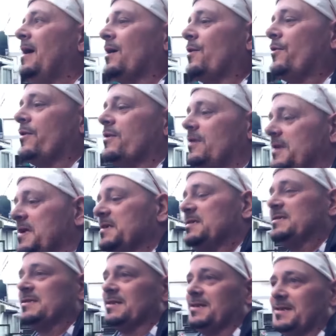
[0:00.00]
Critical East
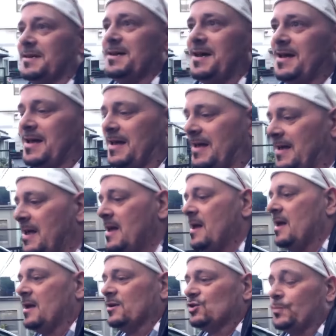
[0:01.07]

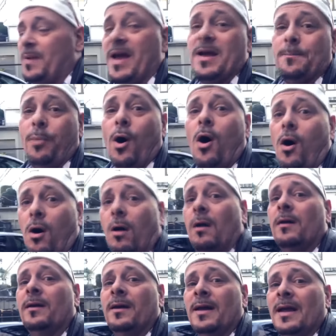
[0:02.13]
Japan, Paul,
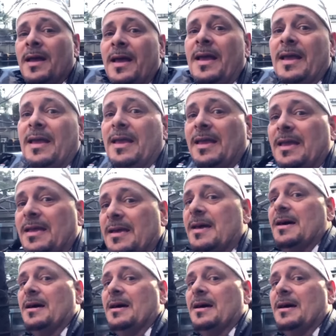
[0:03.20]
he